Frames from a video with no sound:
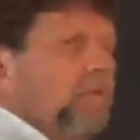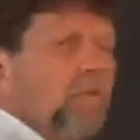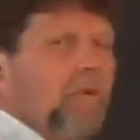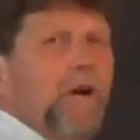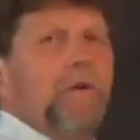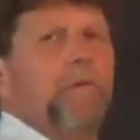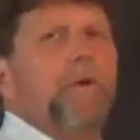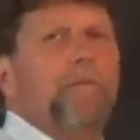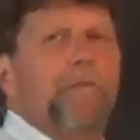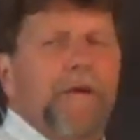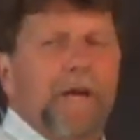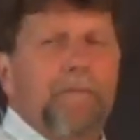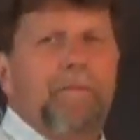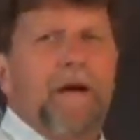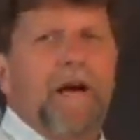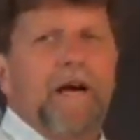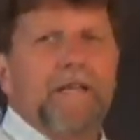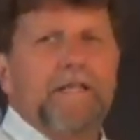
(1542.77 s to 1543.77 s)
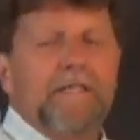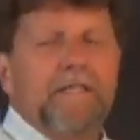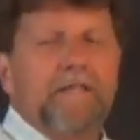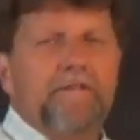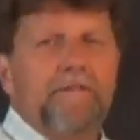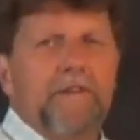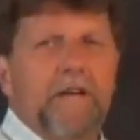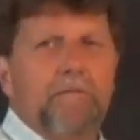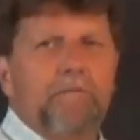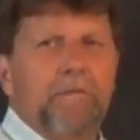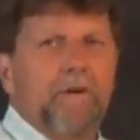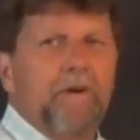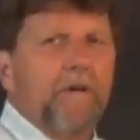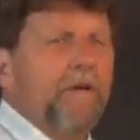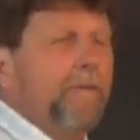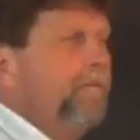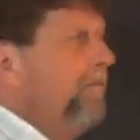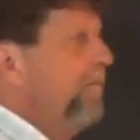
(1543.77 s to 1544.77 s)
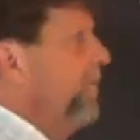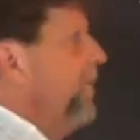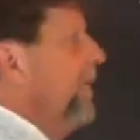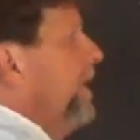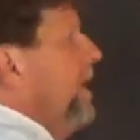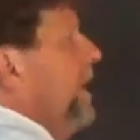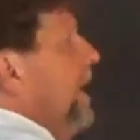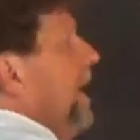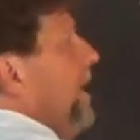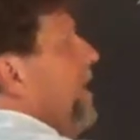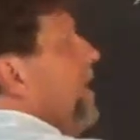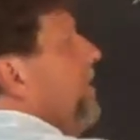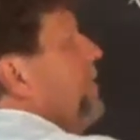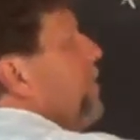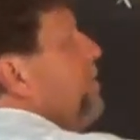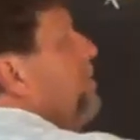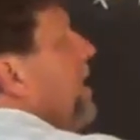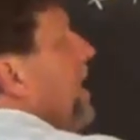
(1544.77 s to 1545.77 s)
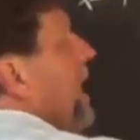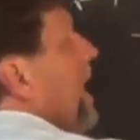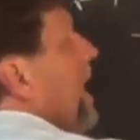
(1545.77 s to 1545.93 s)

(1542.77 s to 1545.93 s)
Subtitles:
1 would be a positive number. And then if you pick